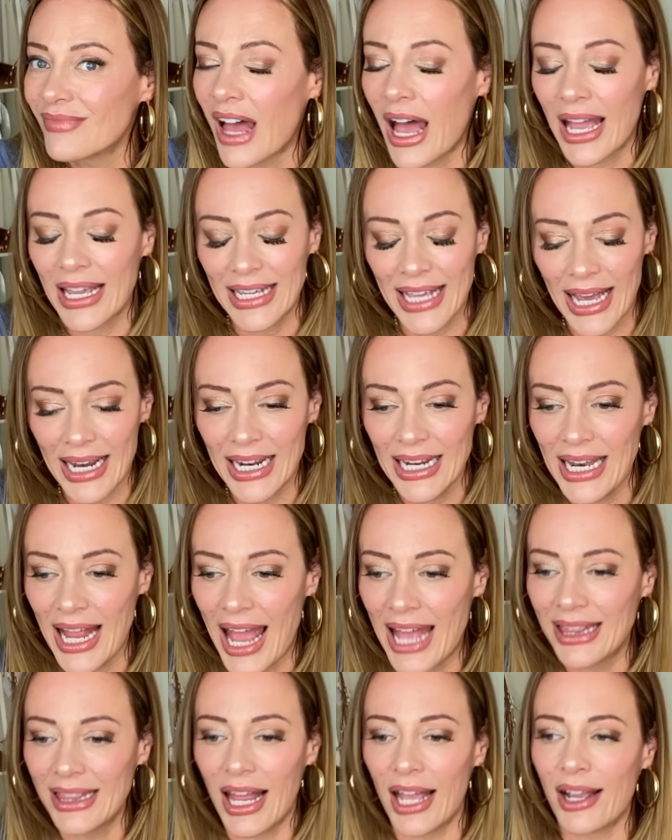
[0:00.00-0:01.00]
I get it.
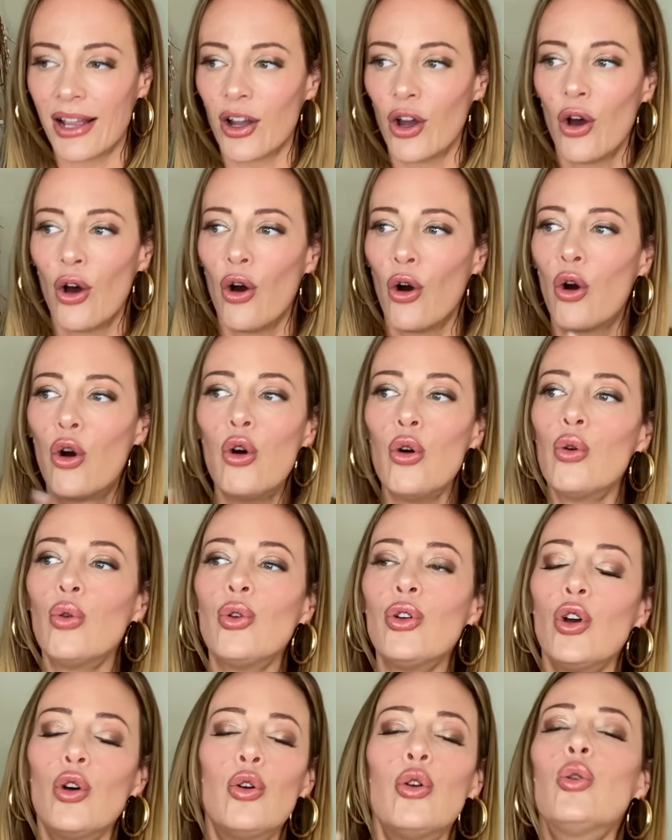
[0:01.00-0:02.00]
And like,
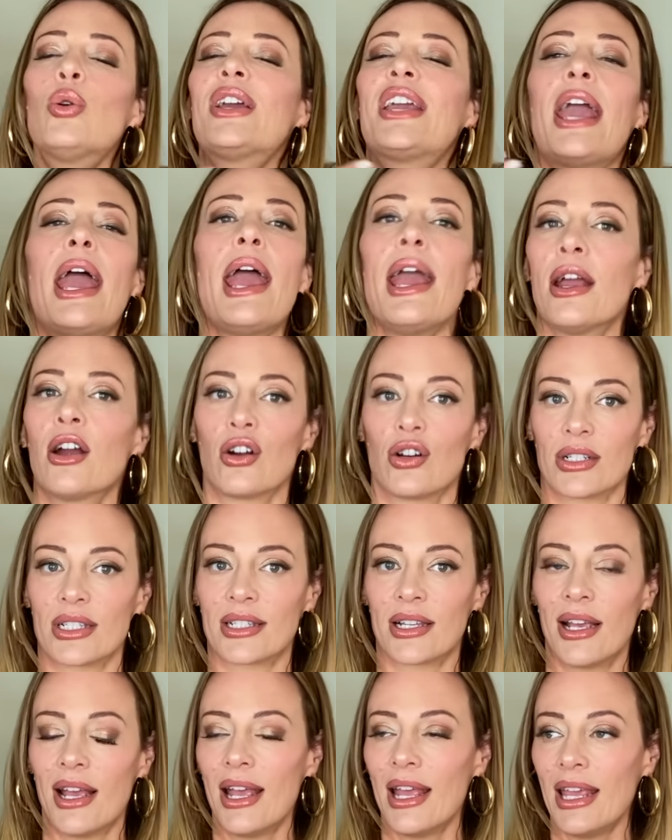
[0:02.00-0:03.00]
who who cares